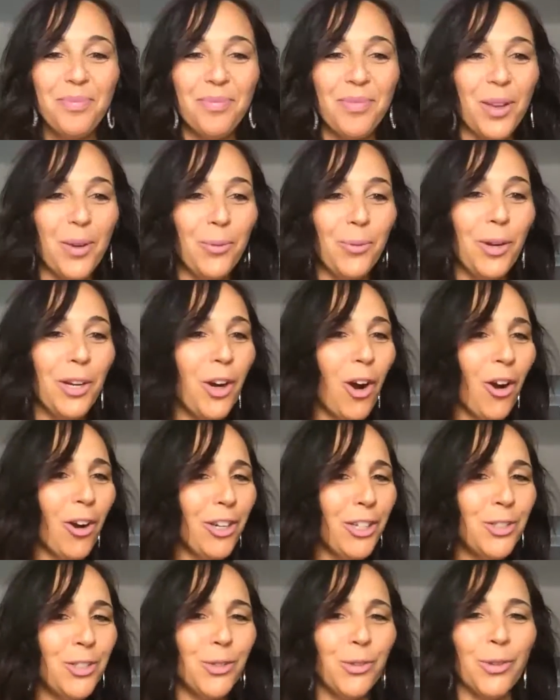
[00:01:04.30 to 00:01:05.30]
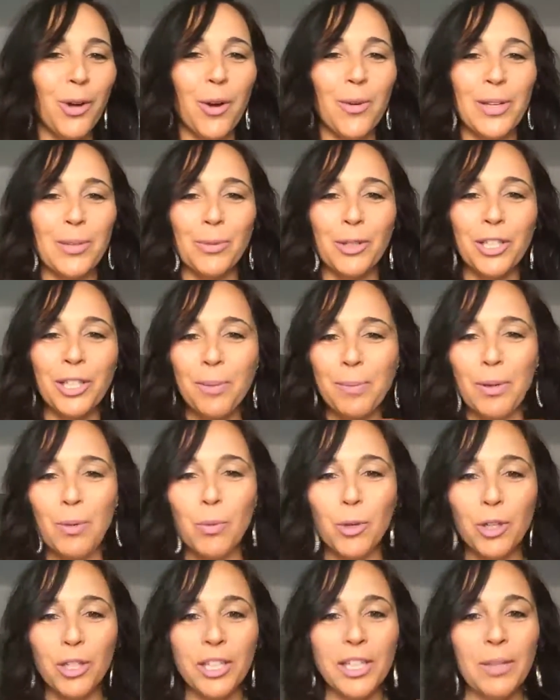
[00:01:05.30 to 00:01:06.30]
What are you growing? We're going to be
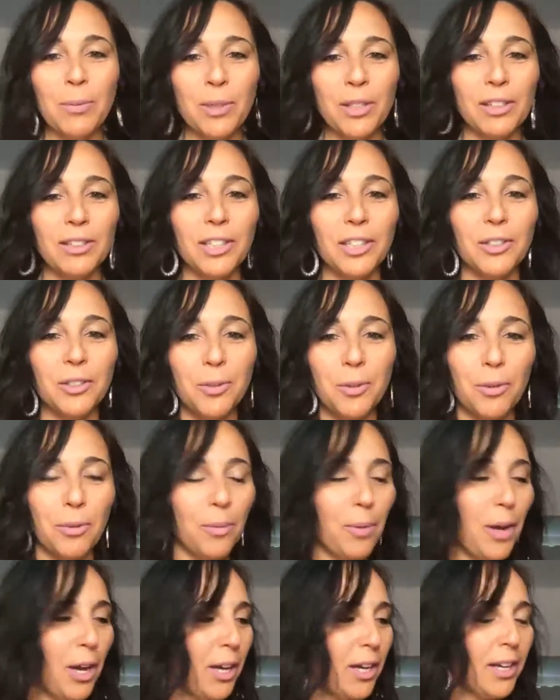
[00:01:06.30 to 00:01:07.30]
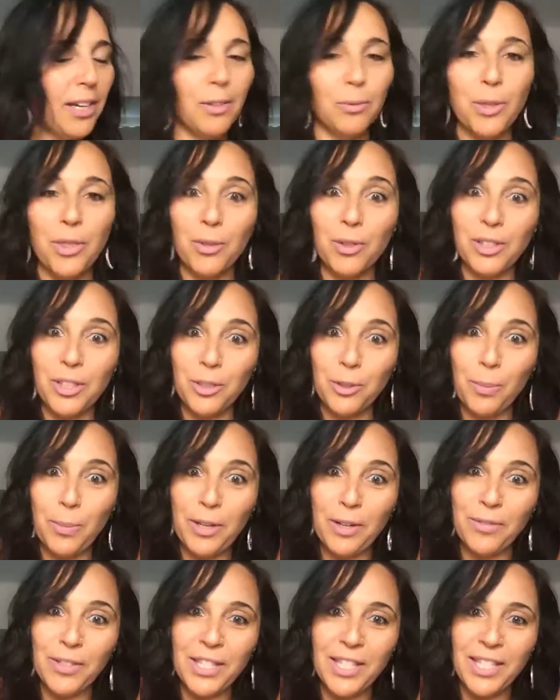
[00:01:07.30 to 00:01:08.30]
working with a little
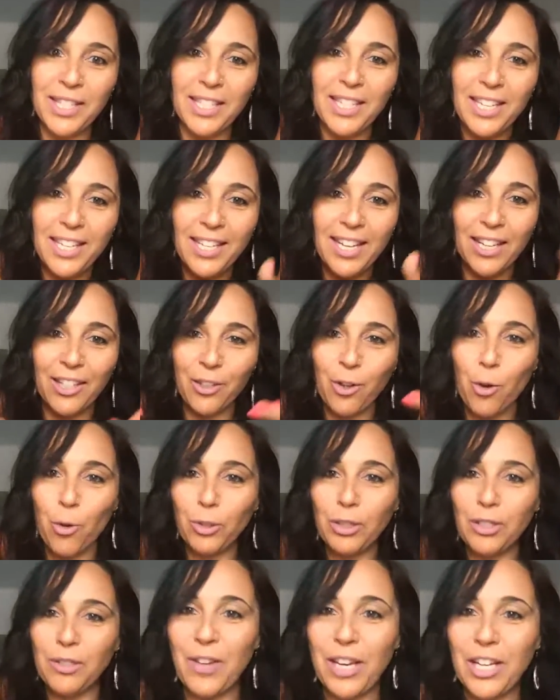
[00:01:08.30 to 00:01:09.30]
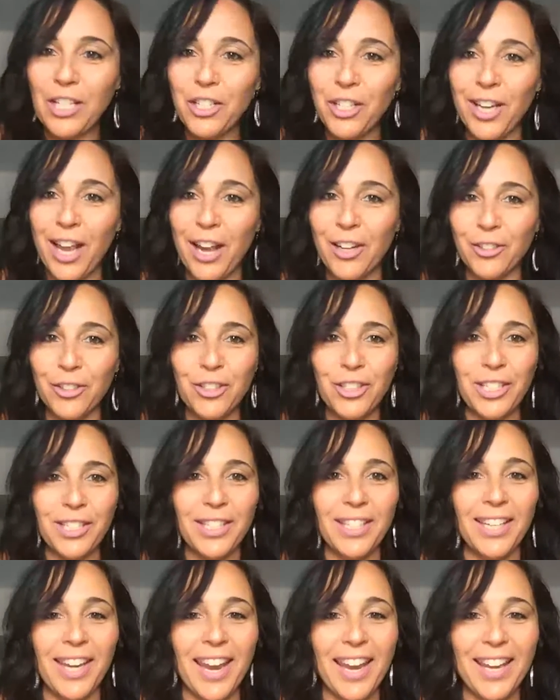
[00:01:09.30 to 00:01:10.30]
bit of a seed and a cultivation energy
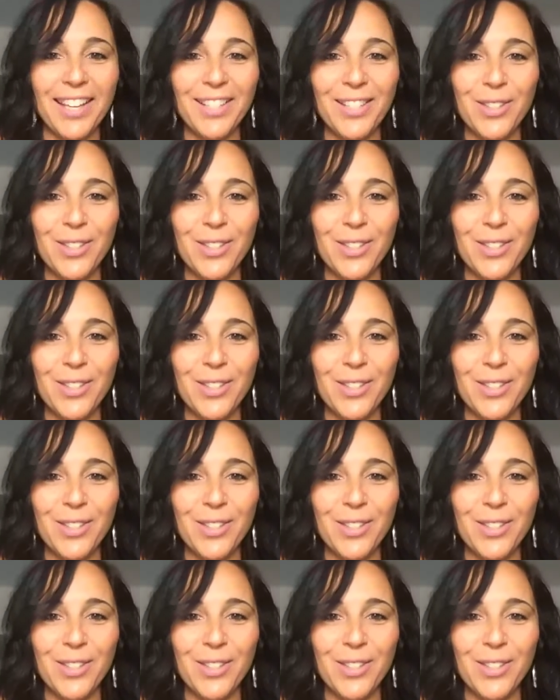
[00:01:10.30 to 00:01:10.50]
today.